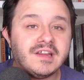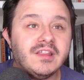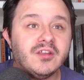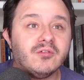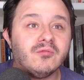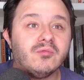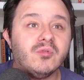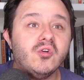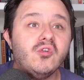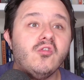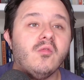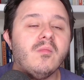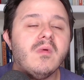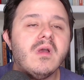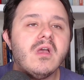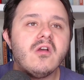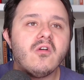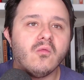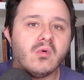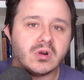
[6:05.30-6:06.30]
in the room
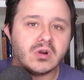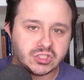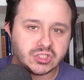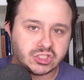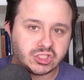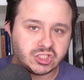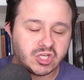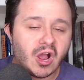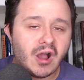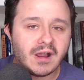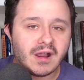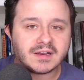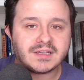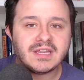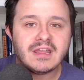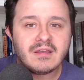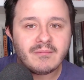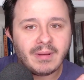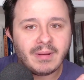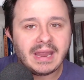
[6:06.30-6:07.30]
were shocked
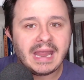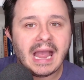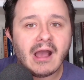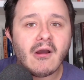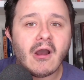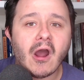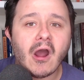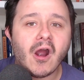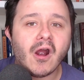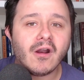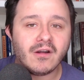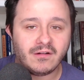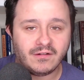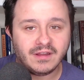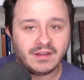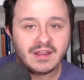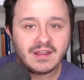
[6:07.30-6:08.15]
by how hard